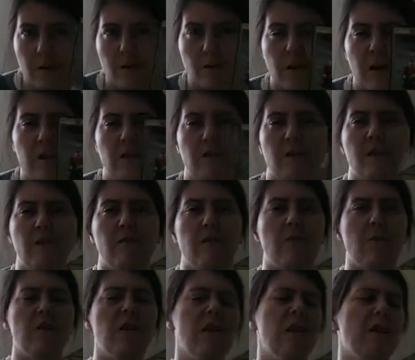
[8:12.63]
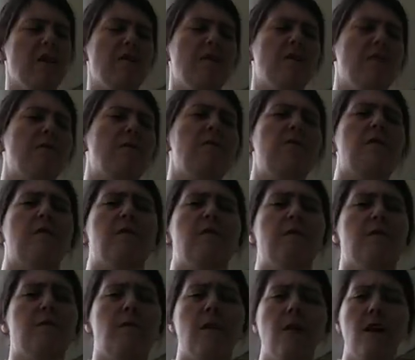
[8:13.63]
blasé, very, oh, everything is
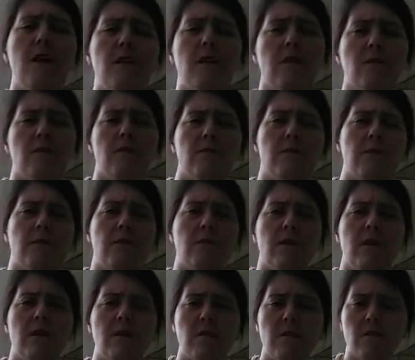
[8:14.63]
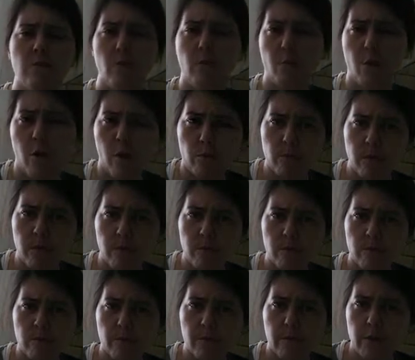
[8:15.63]
fine, everything fine. There's no problem.
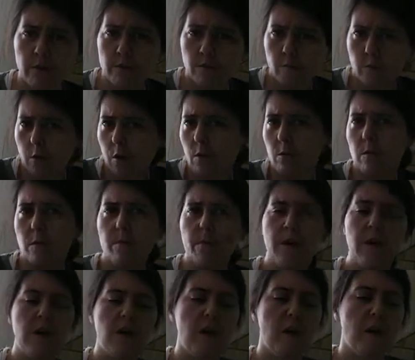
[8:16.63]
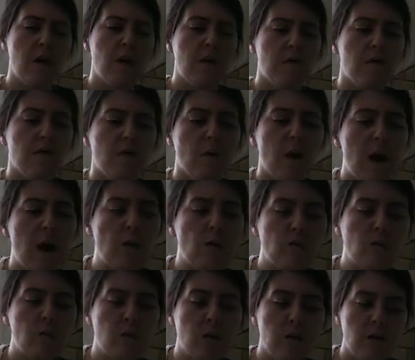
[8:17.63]
There's no problem. So I
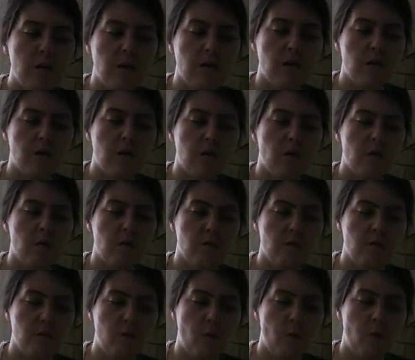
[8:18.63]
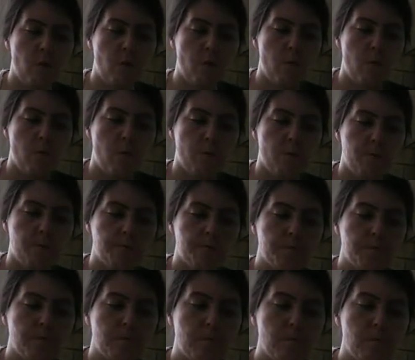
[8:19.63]
would read it also
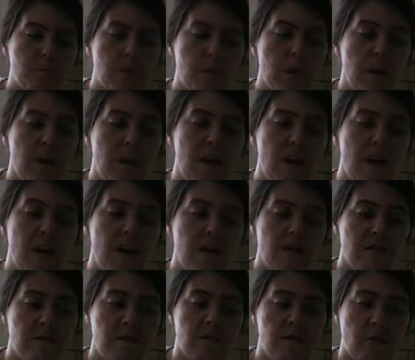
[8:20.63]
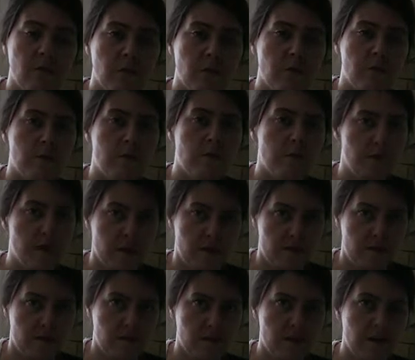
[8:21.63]
as a sort of advice.
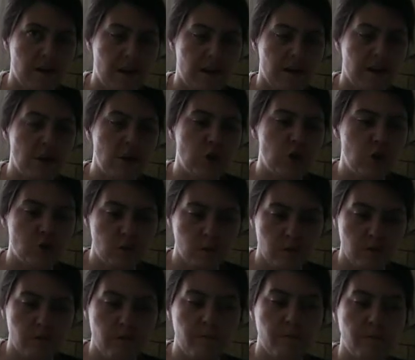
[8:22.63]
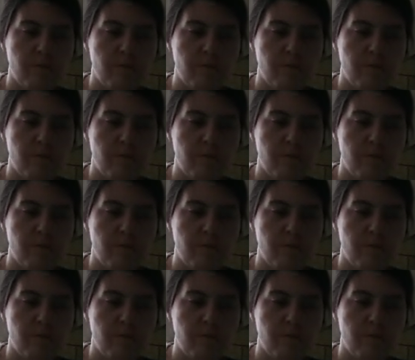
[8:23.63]
Like, it shouldn't